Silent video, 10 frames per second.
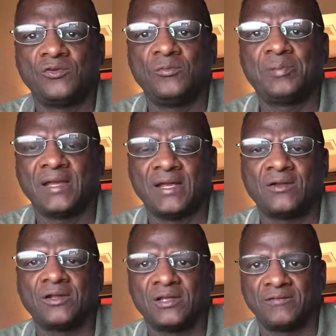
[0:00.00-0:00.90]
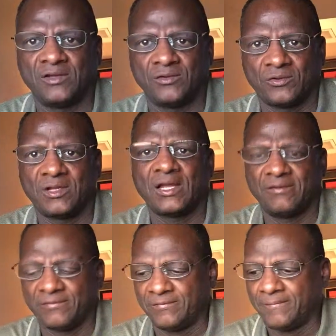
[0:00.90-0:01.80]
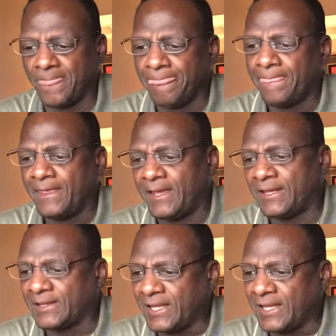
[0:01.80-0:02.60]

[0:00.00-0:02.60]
you plan on living your life. And